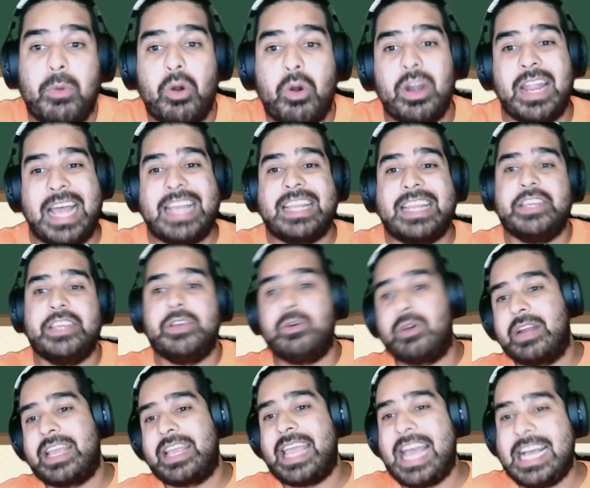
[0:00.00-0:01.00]
likely you
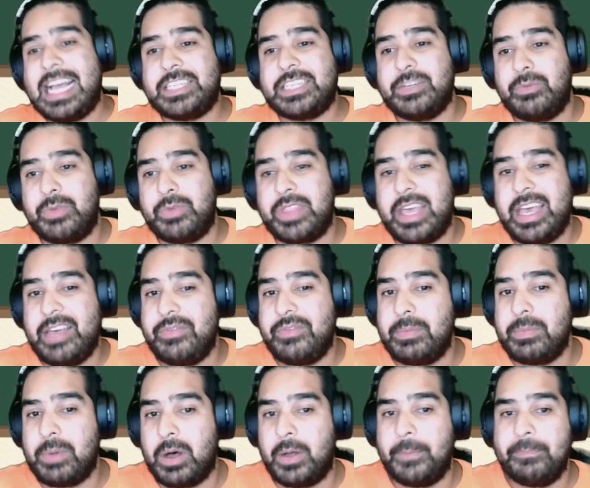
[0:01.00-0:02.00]
are to catch it with a heavy
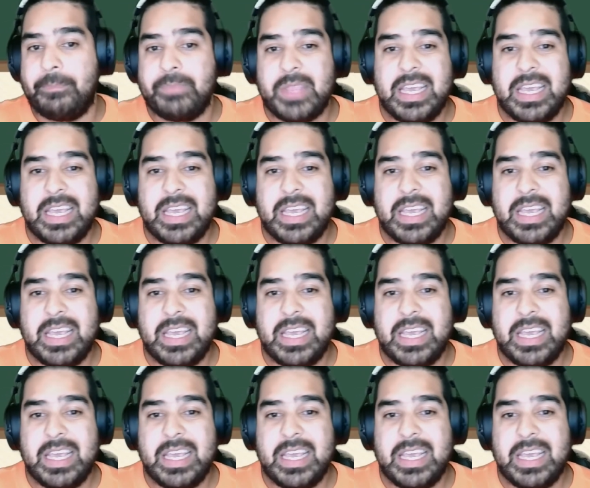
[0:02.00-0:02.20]
ball.